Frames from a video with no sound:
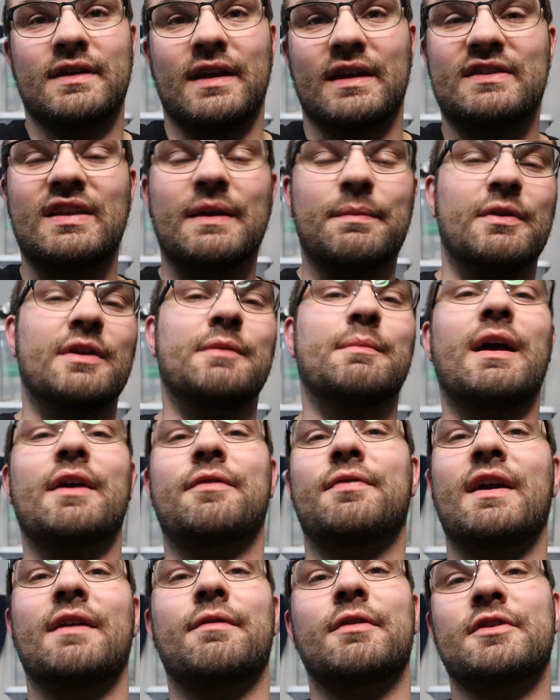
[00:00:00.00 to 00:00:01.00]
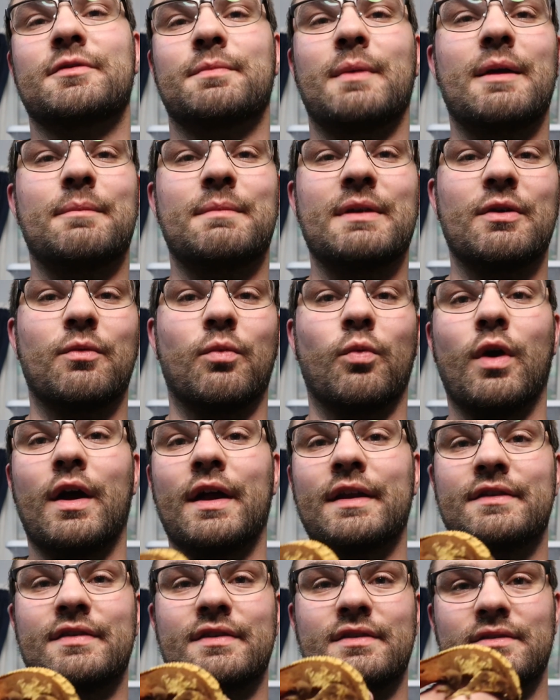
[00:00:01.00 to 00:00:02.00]
And typically my favorites might be
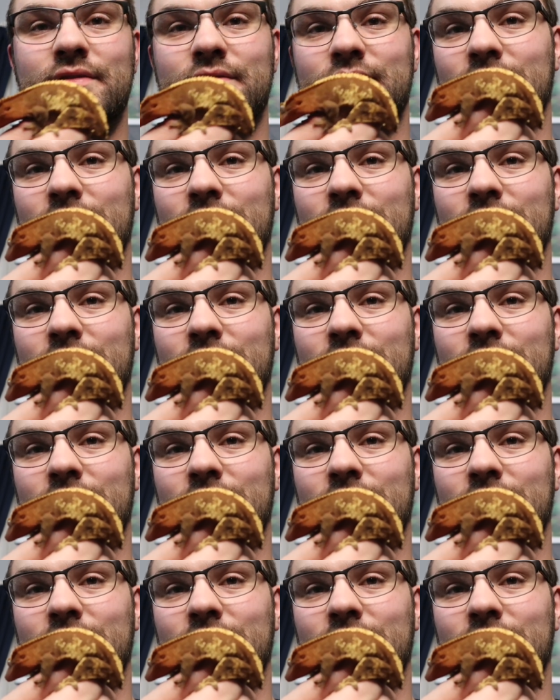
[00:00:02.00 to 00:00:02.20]
what,